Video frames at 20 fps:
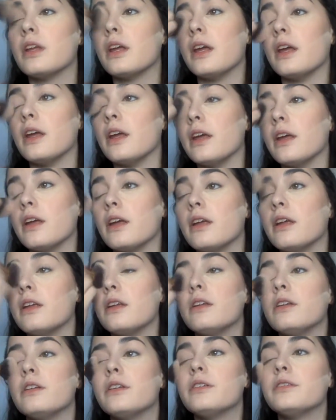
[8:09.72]

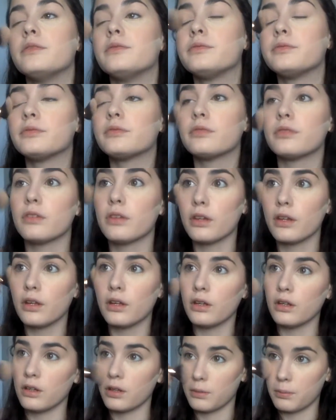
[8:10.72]
And
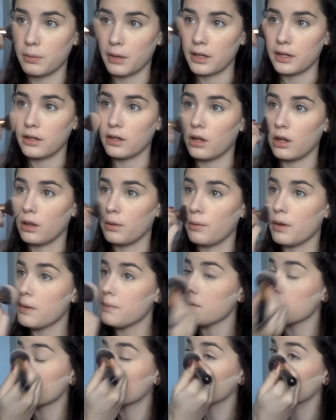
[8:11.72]
just blend it all
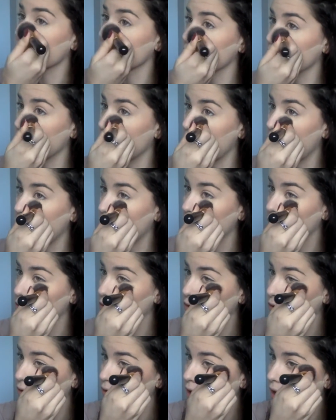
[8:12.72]
away. Make sure there's no
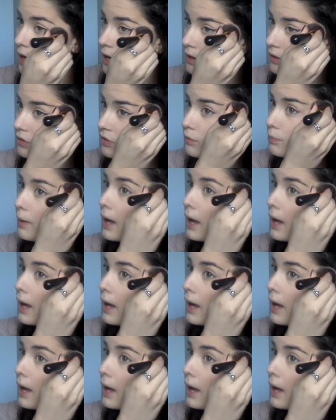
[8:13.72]
harsh lines of